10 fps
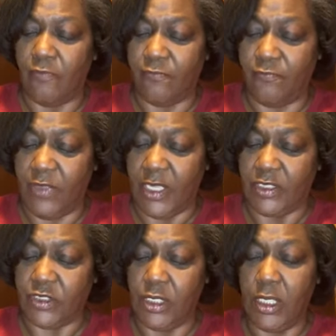of
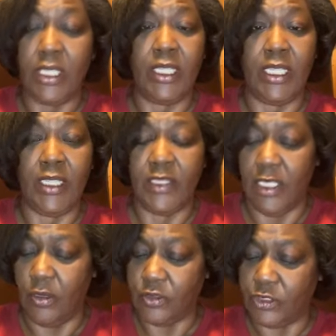fish in
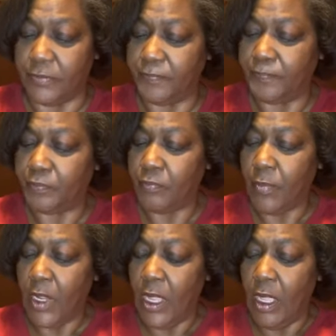the ocean.
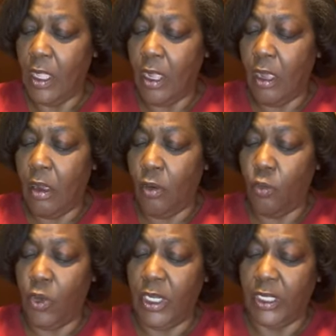
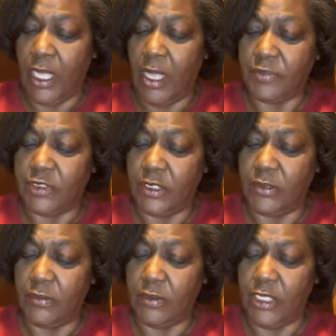When it comes
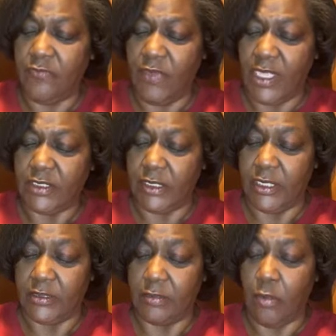to
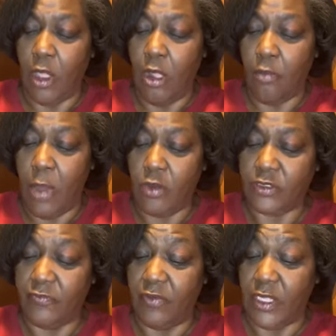evangelism,
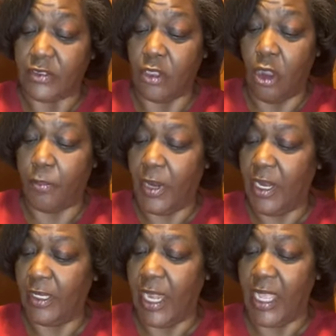most of us are
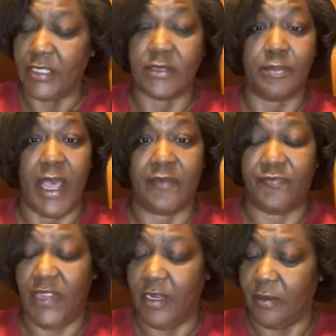paralyzed by
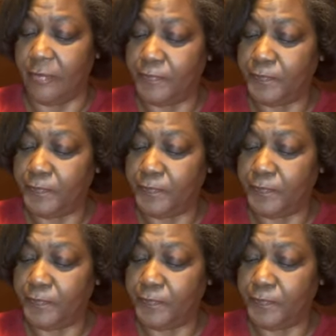fear.